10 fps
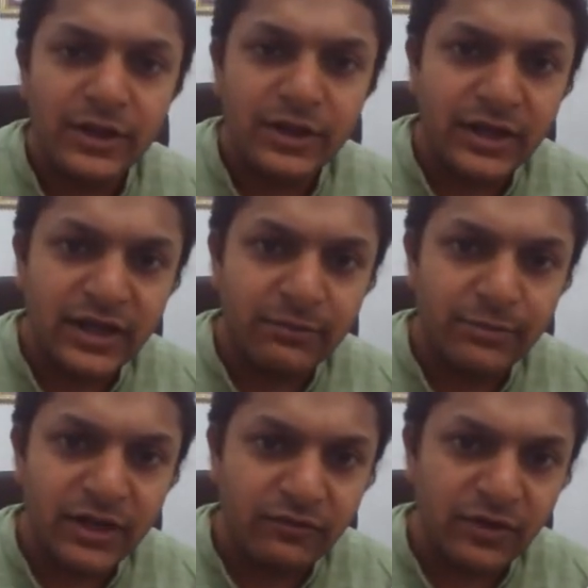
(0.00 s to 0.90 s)

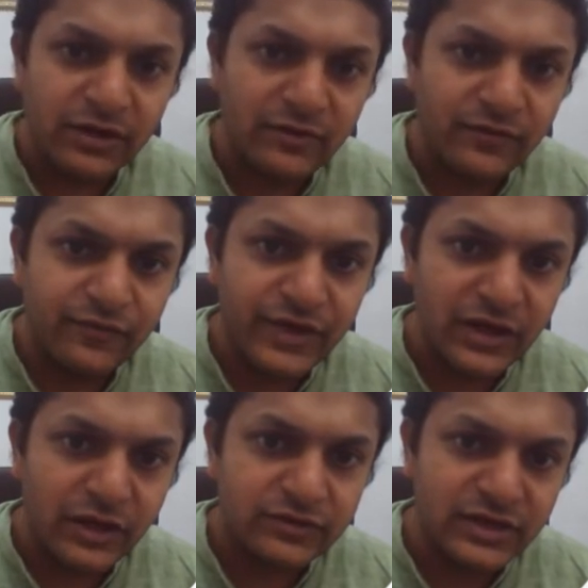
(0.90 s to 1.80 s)
Number one,
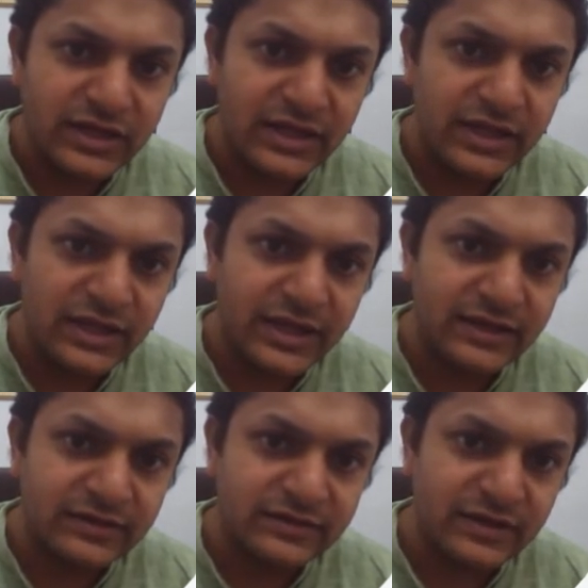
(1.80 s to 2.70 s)
velocity
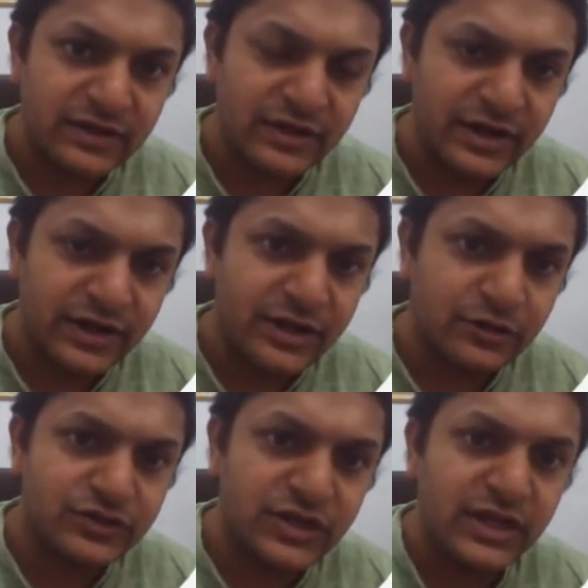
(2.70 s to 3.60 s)
is
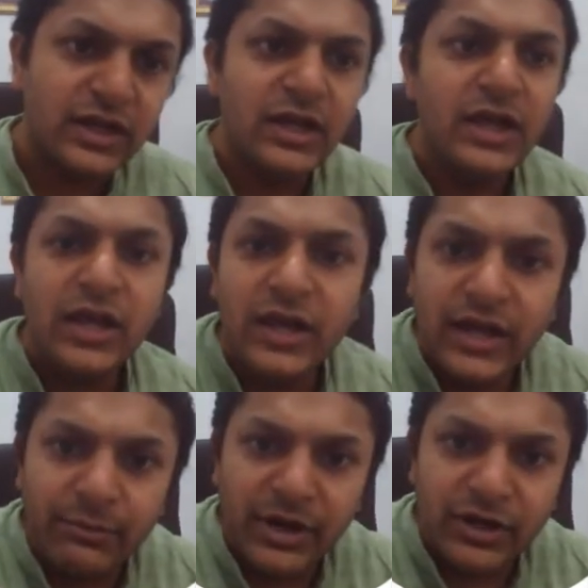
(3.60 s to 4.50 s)
reducing.
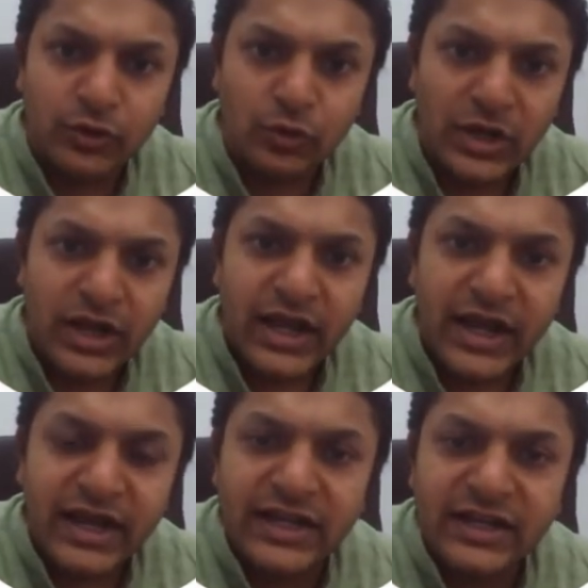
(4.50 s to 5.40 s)
Number two,
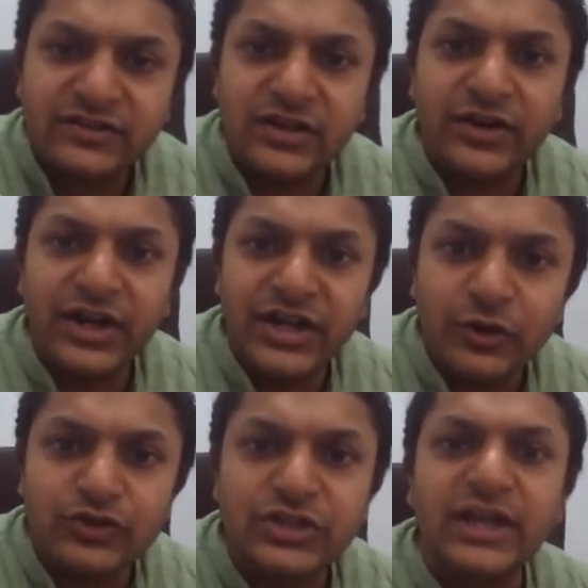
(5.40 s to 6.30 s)
it is
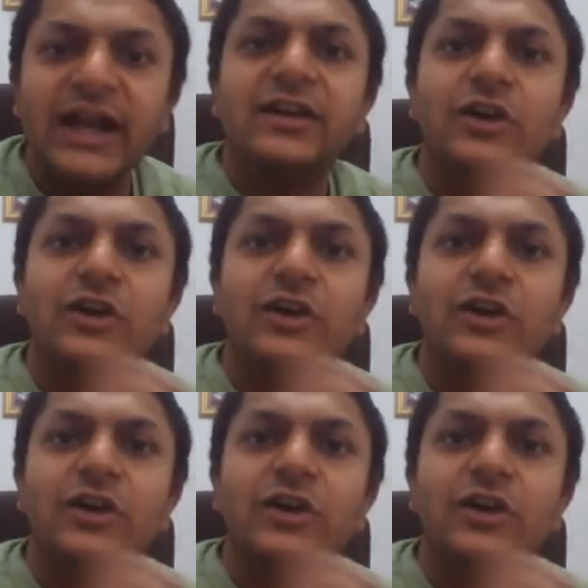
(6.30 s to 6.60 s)
reducing at a